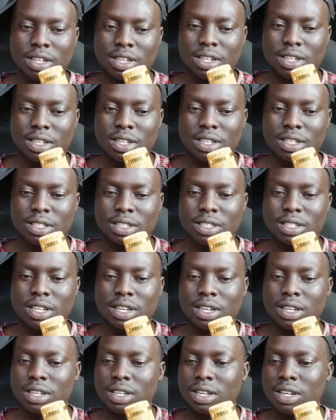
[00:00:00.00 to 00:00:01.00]
It's
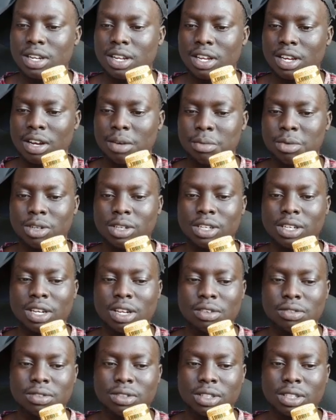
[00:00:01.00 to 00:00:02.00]
done. I'm only
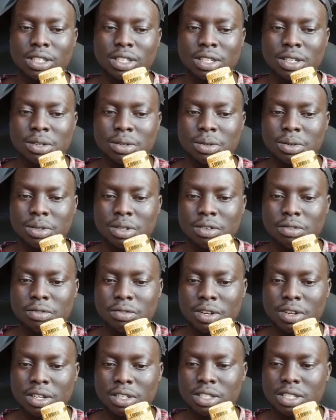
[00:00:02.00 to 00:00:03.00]
left with the
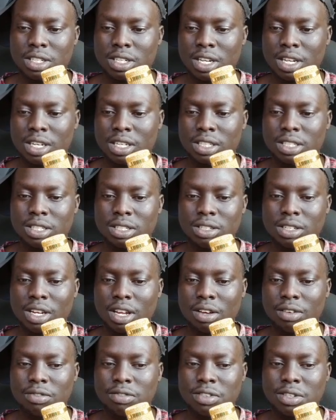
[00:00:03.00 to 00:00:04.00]
functionality,
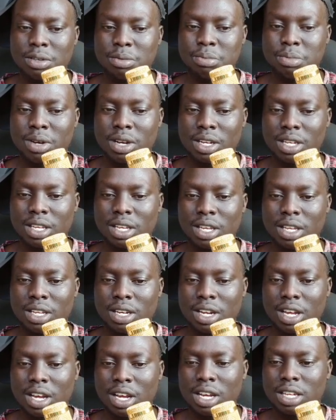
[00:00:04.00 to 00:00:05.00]
like for the backend,
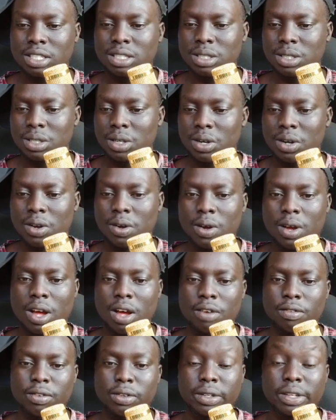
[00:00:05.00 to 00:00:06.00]
like actual
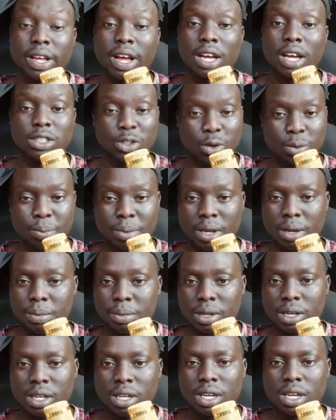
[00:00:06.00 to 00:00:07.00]
having the actual
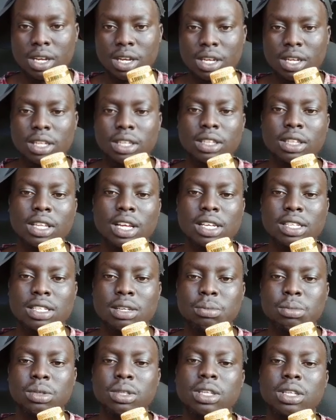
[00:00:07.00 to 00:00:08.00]
payment. That's
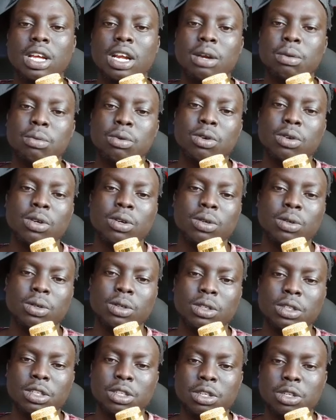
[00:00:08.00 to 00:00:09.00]
something that I'm
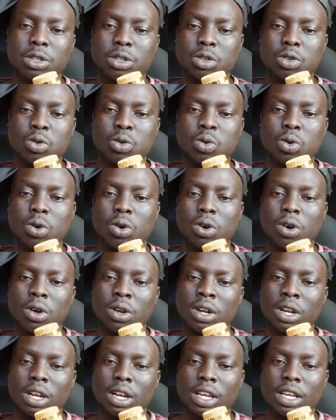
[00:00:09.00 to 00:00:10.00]
gonna do
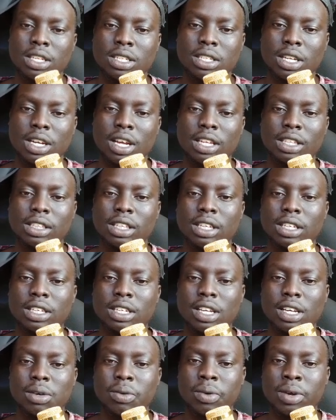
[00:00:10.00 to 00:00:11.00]
on a later, like the
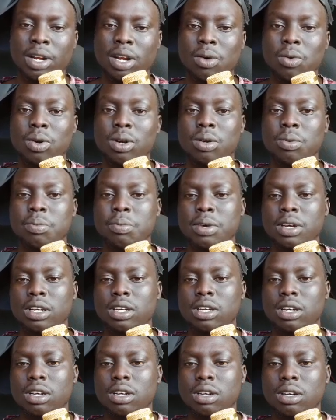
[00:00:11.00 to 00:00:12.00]
day when I want to
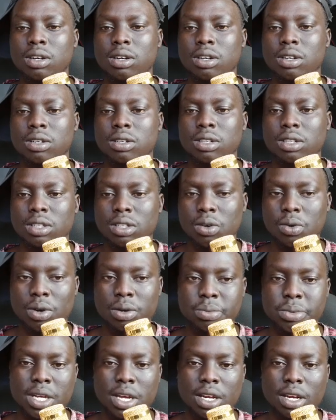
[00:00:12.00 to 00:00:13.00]
make the
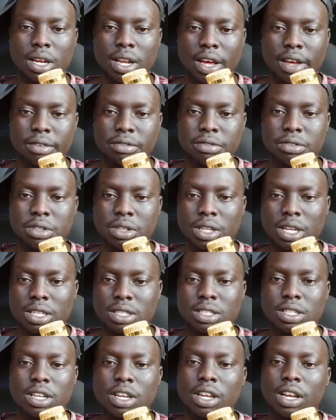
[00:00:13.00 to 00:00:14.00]
website live. So
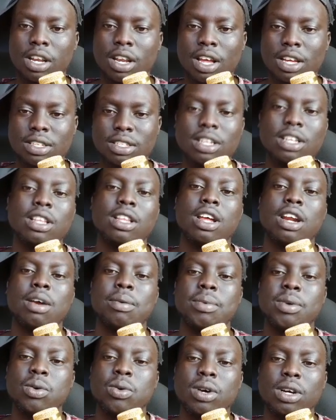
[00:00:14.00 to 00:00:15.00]
that's the last thing that I'll
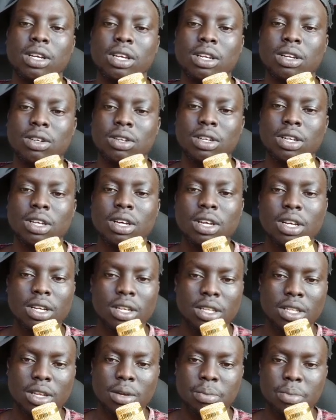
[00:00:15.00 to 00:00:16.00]
be working on,
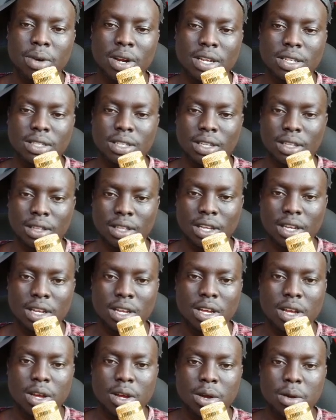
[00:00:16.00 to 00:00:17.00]
the pricing thing.
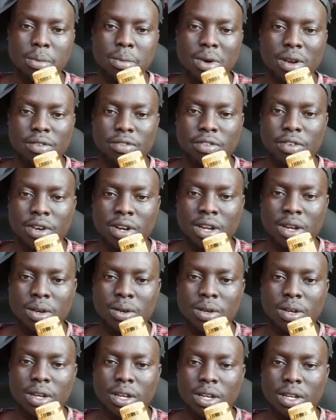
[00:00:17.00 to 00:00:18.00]
But for
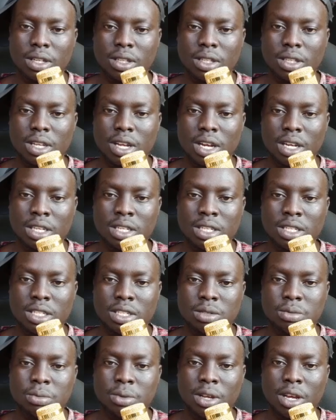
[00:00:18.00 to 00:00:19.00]
now, I can
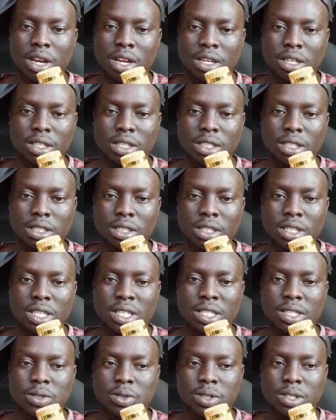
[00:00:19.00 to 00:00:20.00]
just be handling
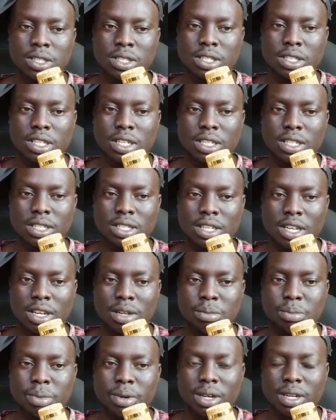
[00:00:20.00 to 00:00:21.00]
these ones, the
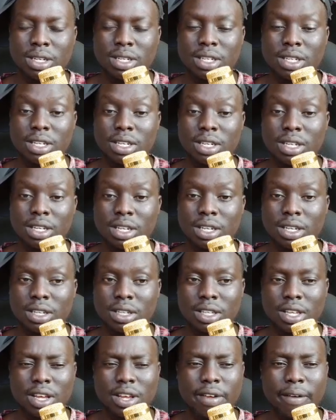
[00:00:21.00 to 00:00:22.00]
design part, and
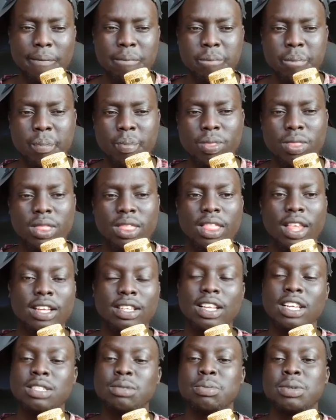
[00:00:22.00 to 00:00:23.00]
yeah,
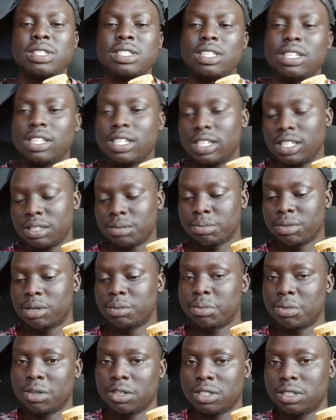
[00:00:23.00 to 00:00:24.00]
that's basically it, my
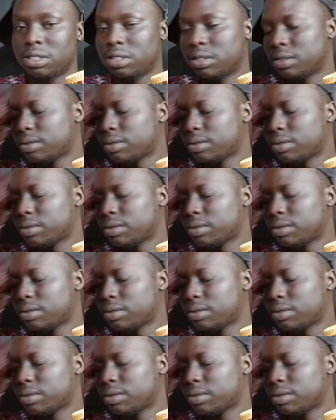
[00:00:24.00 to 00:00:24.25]
boys.